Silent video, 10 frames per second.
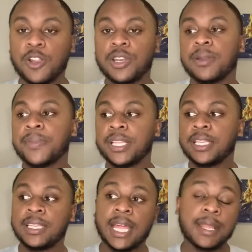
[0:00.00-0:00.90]
learn an
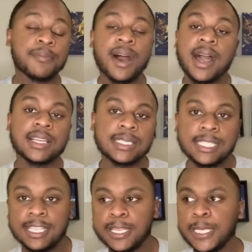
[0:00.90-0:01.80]
ability like
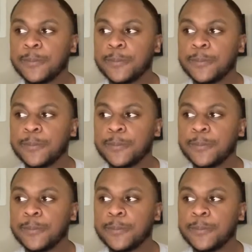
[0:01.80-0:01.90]
Moxie,